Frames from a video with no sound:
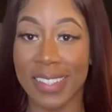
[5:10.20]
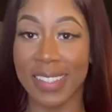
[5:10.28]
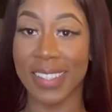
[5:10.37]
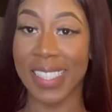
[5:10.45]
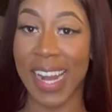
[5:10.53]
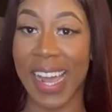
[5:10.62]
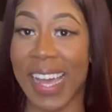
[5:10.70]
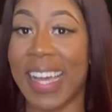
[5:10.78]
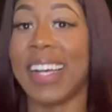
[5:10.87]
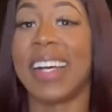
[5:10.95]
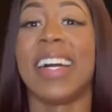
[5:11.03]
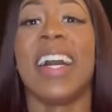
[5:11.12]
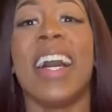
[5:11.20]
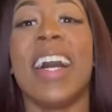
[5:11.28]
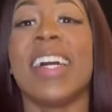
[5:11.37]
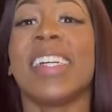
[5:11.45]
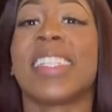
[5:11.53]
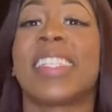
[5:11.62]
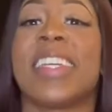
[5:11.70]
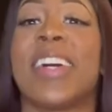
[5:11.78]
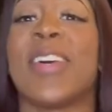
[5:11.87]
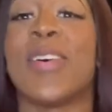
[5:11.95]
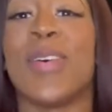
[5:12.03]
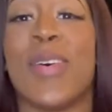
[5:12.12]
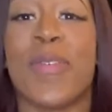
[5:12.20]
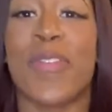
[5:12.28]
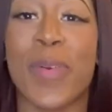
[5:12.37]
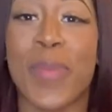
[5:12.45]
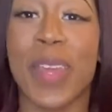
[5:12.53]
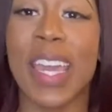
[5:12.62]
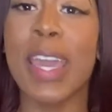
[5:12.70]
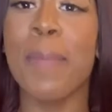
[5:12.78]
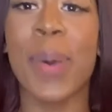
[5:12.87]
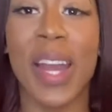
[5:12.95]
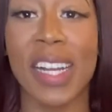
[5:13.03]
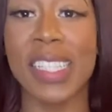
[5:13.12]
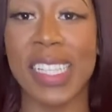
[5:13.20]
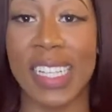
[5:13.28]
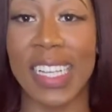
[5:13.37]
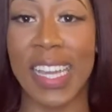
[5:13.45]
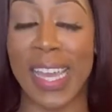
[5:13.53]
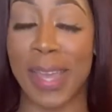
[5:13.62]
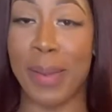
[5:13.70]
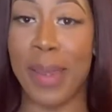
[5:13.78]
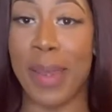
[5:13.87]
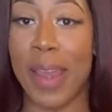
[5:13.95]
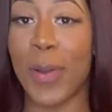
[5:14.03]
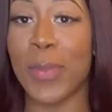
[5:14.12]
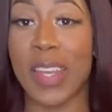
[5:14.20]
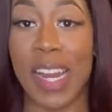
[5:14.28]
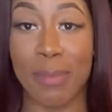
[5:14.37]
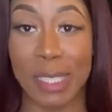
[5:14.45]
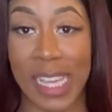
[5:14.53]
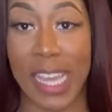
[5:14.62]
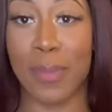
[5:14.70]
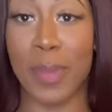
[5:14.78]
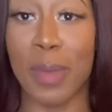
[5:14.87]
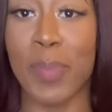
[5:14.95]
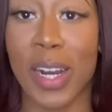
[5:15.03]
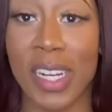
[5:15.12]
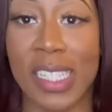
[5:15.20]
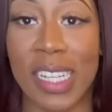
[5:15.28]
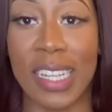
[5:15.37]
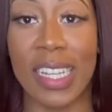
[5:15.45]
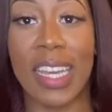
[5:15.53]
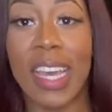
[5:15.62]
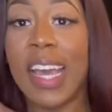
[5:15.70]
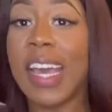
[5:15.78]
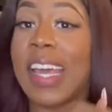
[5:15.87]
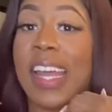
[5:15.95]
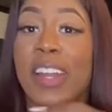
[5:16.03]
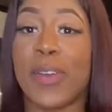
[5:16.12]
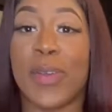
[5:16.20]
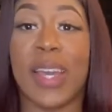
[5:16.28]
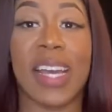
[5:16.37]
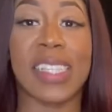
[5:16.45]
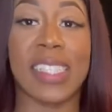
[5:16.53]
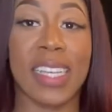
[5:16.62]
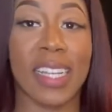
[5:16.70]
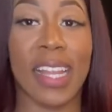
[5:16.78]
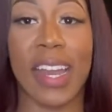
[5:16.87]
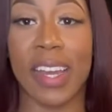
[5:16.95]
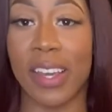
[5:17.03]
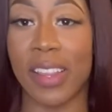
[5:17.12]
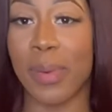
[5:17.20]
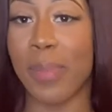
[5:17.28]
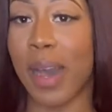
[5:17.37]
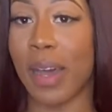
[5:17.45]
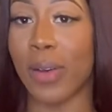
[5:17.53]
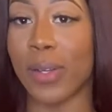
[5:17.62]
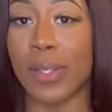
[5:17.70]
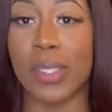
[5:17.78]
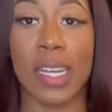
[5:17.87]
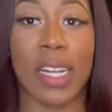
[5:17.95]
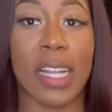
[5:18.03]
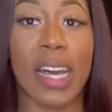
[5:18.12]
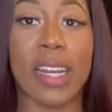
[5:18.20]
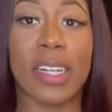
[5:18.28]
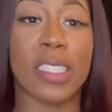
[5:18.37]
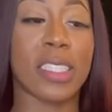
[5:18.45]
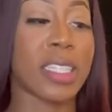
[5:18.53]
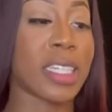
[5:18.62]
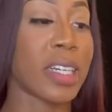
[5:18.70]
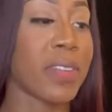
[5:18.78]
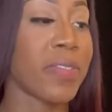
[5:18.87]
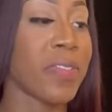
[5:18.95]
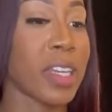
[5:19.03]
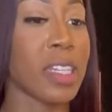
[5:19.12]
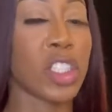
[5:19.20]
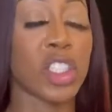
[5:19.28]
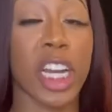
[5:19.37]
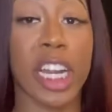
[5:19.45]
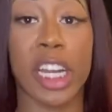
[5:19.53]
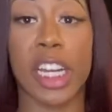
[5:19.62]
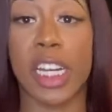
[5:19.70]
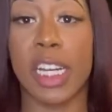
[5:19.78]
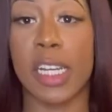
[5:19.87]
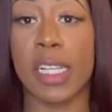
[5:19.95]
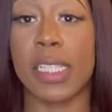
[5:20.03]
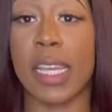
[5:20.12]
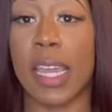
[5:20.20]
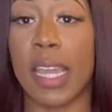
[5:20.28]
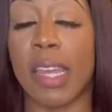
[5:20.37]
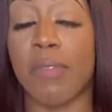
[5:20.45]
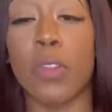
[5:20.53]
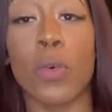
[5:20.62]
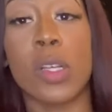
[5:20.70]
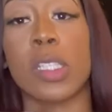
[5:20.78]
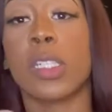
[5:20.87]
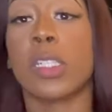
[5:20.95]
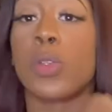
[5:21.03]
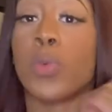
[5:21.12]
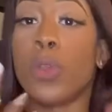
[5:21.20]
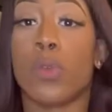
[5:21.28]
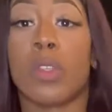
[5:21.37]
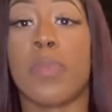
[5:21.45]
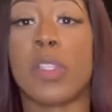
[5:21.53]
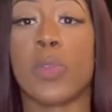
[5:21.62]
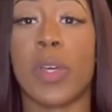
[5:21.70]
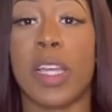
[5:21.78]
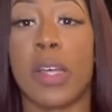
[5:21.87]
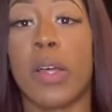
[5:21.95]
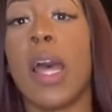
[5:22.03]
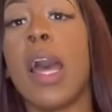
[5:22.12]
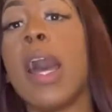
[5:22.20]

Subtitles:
Ta-da! So, for me personally, and note that I'm saying me personally, and I know you guys see a lot of other models and a lot of other fitness trainers and influencers who use them as well,